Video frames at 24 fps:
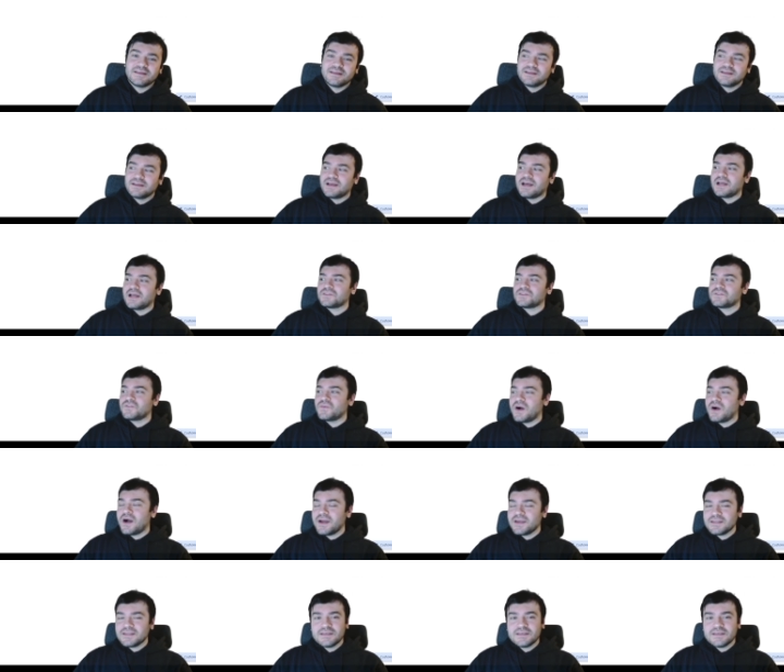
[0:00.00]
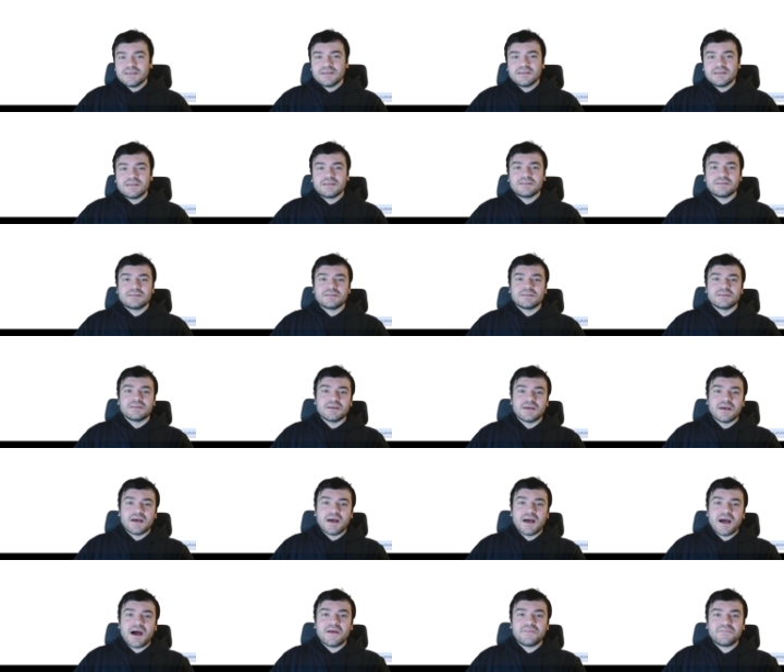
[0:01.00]
and write the
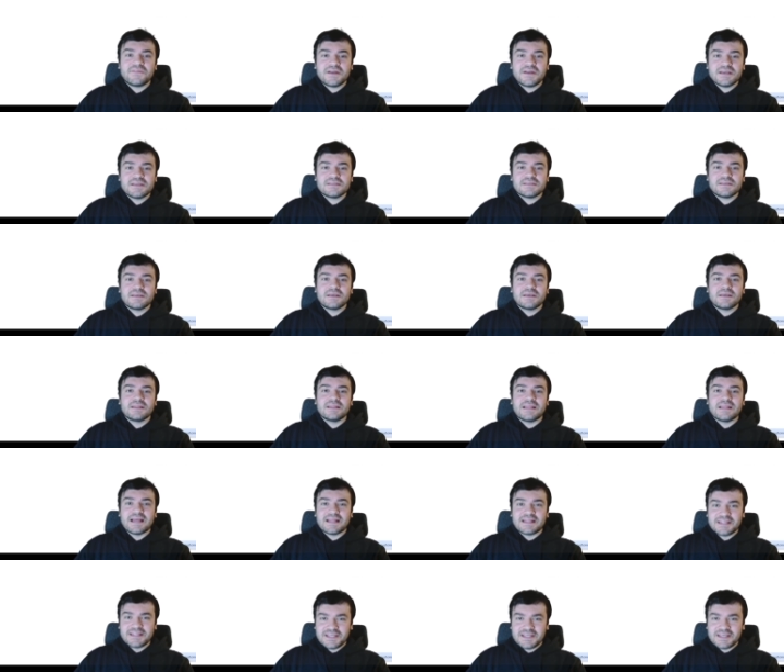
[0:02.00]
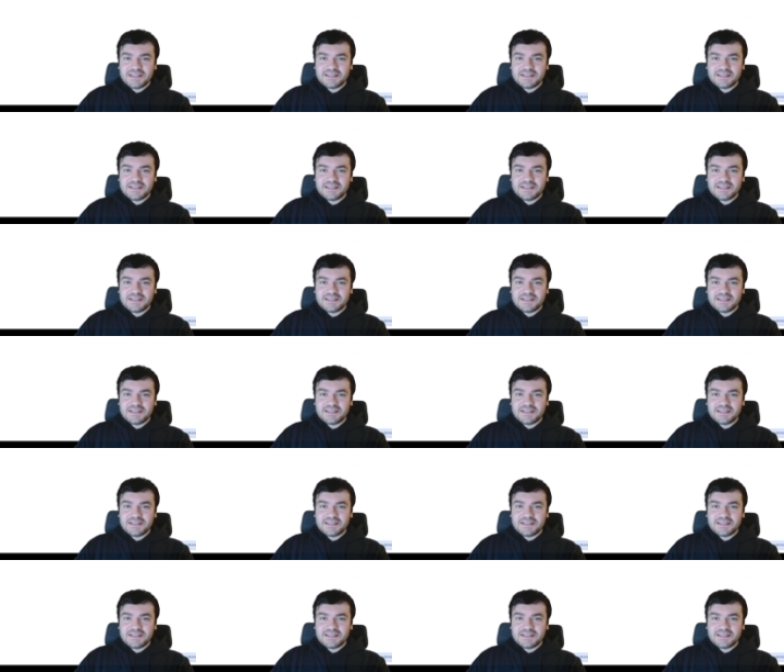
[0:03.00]
address that need,